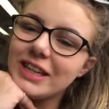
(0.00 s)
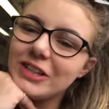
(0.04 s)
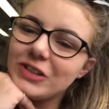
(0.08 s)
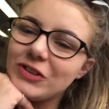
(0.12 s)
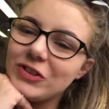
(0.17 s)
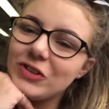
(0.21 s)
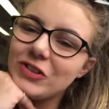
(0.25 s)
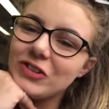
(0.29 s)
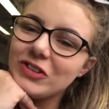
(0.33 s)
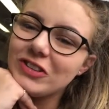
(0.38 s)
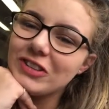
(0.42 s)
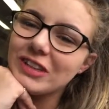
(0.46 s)
It
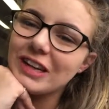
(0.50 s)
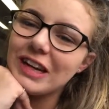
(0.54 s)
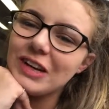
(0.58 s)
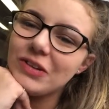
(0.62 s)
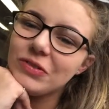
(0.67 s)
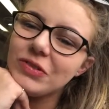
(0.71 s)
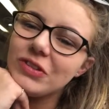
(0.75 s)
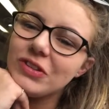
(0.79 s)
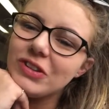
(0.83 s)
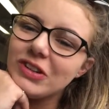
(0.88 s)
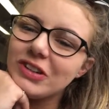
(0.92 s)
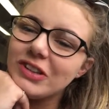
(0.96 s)
was
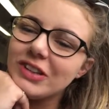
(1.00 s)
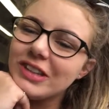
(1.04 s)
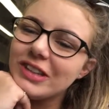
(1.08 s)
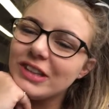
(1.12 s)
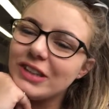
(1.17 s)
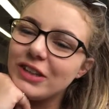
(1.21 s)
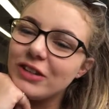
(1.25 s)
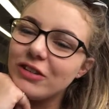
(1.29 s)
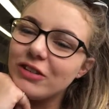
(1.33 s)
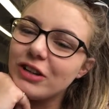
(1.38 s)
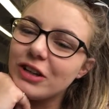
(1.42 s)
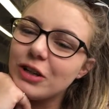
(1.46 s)
absolutely
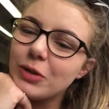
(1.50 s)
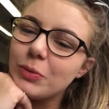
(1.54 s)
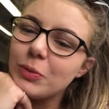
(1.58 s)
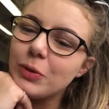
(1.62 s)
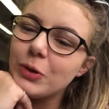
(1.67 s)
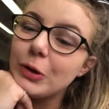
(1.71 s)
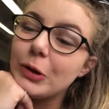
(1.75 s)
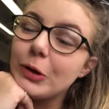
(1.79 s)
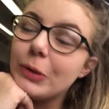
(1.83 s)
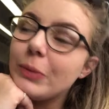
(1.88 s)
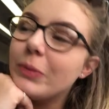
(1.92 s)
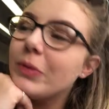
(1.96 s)

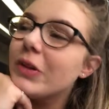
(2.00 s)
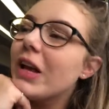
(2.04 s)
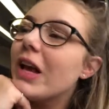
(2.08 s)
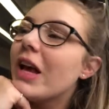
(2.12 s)
incredible.